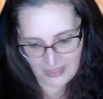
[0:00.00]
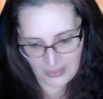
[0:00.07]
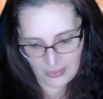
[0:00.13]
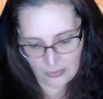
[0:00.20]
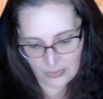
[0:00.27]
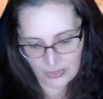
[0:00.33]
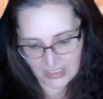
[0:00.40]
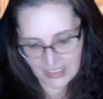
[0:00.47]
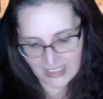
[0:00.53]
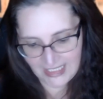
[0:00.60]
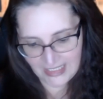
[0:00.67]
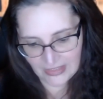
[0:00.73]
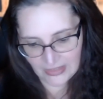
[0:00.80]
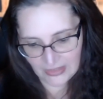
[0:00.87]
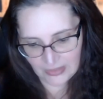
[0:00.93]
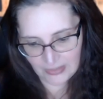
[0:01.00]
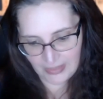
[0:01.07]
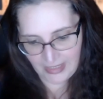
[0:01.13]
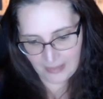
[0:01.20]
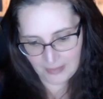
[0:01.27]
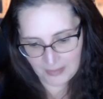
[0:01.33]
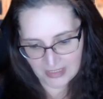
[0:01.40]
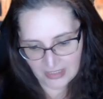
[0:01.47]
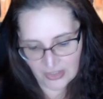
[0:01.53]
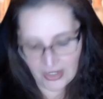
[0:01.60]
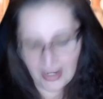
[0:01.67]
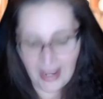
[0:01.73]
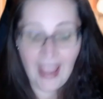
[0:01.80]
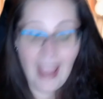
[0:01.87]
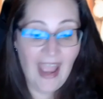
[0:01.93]
Just here being able to touch
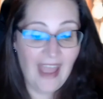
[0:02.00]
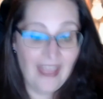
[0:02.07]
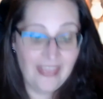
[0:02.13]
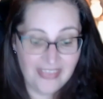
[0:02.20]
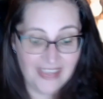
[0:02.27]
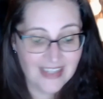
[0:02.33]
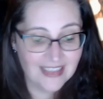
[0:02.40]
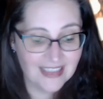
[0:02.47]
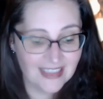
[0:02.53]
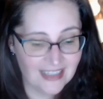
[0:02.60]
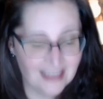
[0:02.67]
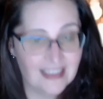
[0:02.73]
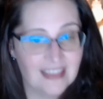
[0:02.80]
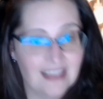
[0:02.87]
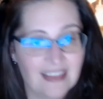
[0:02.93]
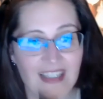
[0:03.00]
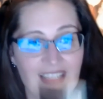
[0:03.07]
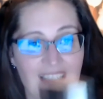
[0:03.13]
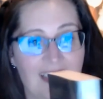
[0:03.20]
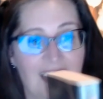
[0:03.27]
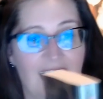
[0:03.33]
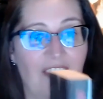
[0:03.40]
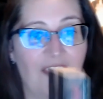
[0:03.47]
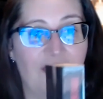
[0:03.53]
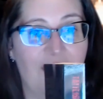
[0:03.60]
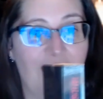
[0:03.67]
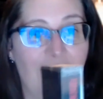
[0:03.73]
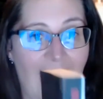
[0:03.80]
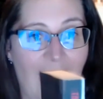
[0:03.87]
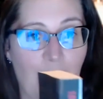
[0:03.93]
it. And this is a
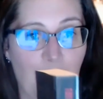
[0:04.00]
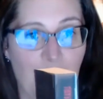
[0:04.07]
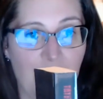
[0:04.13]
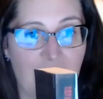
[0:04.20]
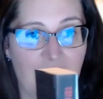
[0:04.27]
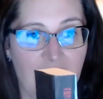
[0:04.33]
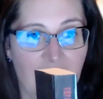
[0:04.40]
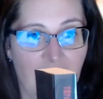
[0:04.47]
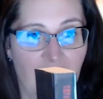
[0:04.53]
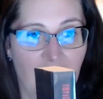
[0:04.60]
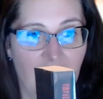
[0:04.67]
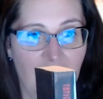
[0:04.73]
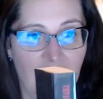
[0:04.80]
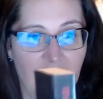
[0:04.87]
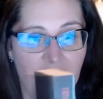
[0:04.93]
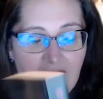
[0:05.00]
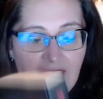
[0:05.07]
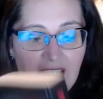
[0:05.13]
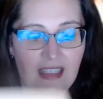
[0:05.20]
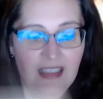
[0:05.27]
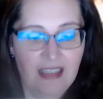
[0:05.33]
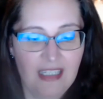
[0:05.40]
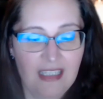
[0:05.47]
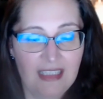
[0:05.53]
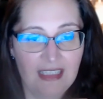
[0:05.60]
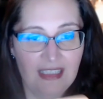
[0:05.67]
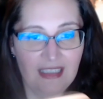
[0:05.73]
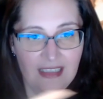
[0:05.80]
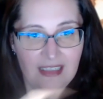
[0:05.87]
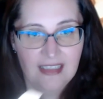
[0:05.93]
fat book, y'all. This
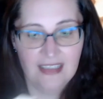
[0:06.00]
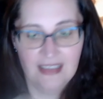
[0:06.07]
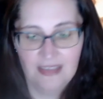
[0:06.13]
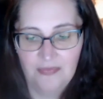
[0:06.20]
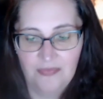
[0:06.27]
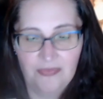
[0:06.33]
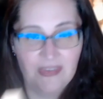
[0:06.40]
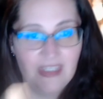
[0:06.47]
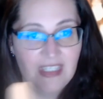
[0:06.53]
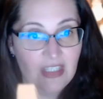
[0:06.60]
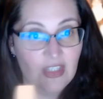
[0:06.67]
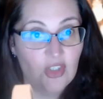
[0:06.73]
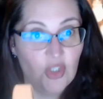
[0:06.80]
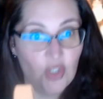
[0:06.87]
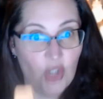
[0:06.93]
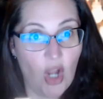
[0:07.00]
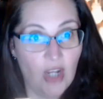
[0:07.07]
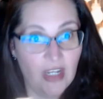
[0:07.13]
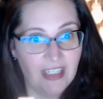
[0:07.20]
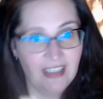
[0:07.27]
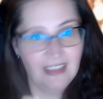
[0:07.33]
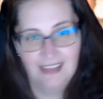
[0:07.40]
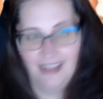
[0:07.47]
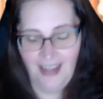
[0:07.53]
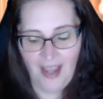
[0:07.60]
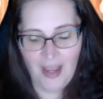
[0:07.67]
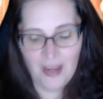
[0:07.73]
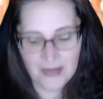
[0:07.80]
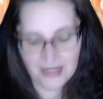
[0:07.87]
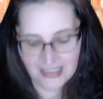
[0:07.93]
is chunky.
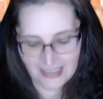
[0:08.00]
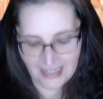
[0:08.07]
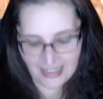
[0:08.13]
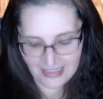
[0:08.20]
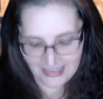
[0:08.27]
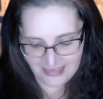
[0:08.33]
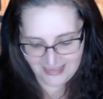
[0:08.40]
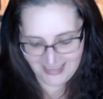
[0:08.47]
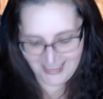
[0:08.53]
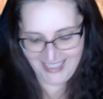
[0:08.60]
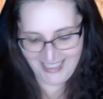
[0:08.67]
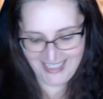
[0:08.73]
I'm excited.